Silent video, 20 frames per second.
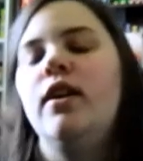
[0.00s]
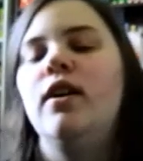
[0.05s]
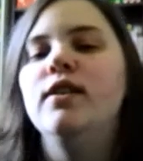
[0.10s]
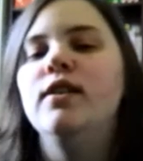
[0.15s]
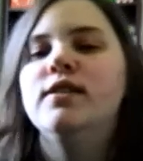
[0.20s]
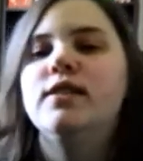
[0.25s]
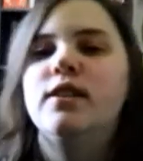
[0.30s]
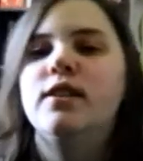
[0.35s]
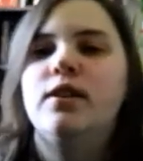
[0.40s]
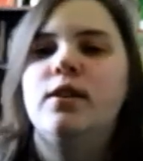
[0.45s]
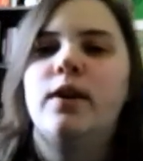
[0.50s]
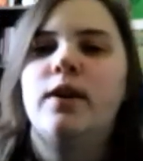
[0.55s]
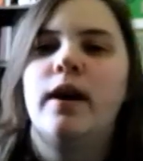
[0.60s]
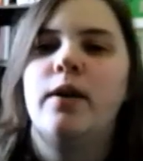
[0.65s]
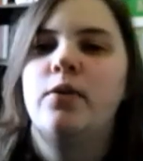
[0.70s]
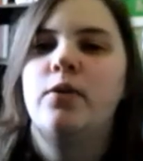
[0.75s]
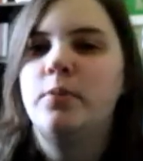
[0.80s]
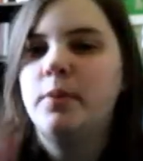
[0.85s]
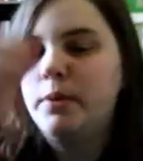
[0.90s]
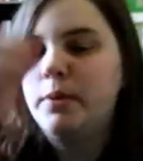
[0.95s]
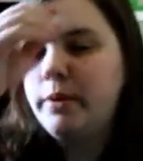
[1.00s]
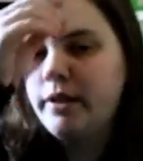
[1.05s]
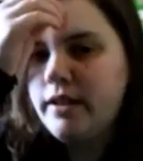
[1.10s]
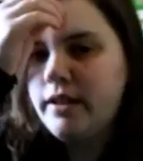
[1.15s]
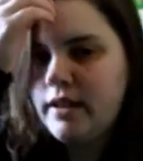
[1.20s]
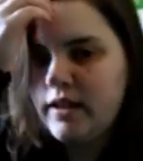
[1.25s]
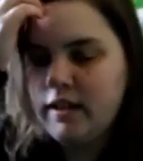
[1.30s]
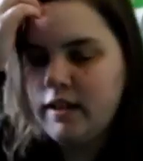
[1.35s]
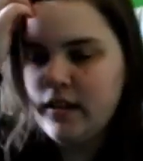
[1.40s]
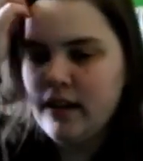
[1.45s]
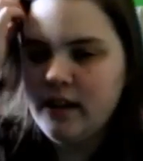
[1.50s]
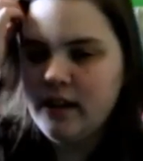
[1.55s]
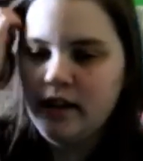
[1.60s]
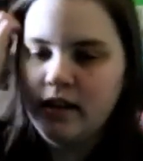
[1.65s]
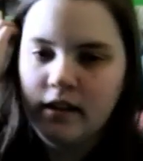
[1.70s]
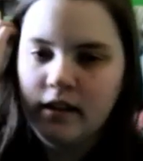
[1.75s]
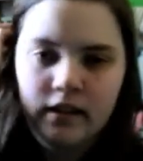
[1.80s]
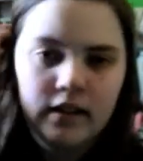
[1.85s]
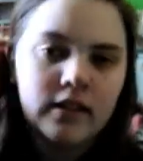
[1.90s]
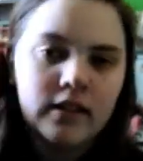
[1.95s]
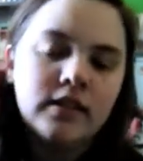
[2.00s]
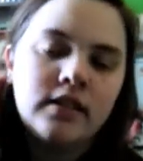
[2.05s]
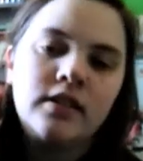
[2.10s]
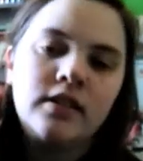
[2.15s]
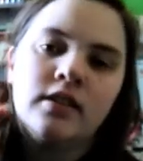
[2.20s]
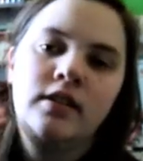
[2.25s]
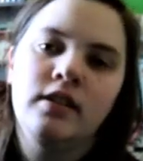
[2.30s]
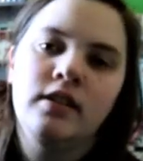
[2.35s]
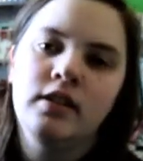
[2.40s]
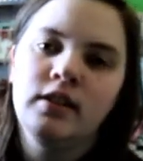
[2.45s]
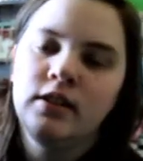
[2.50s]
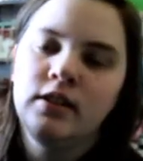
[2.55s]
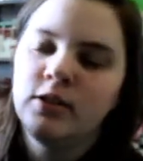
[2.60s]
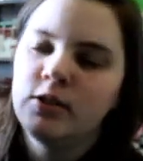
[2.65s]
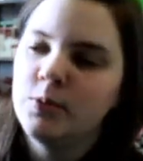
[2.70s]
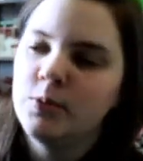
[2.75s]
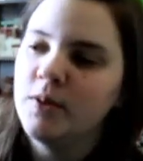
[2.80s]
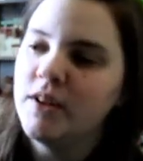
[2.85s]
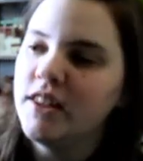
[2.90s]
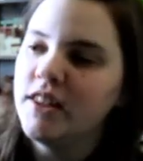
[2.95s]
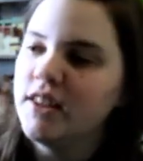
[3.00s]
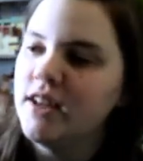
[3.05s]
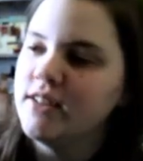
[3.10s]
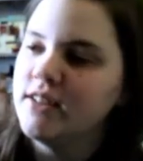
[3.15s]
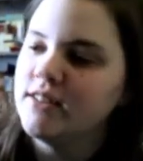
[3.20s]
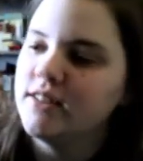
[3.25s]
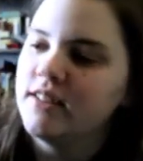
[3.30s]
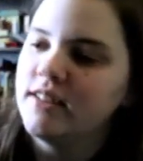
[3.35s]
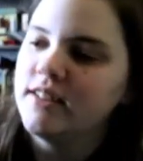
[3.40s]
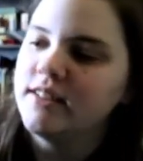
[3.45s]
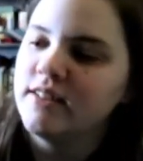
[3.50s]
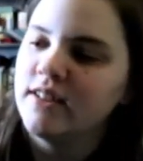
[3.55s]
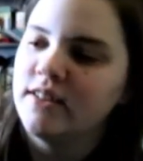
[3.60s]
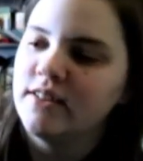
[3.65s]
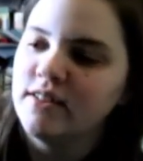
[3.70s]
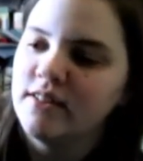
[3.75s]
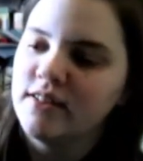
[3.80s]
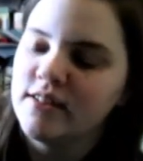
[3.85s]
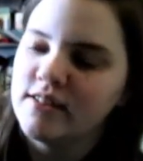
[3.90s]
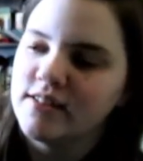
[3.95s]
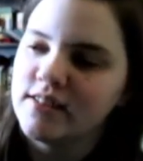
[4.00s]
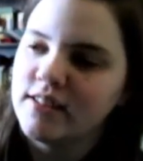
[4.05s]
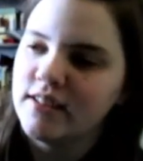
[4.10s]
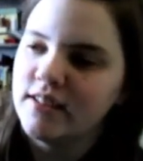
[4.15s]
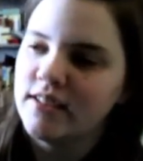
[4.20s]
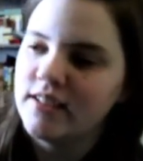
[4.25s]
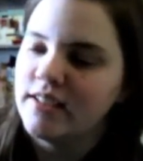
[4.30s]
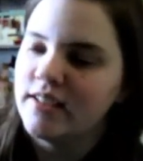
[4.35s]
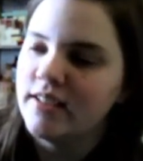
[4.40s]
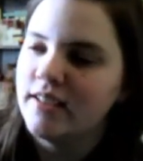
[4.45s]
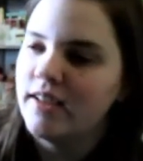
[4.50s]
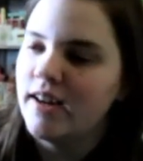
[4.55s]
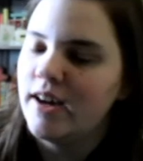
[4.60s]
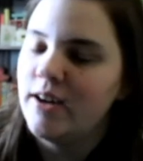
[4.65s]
also, I will be reading 20,000 Leagues Under the Sea.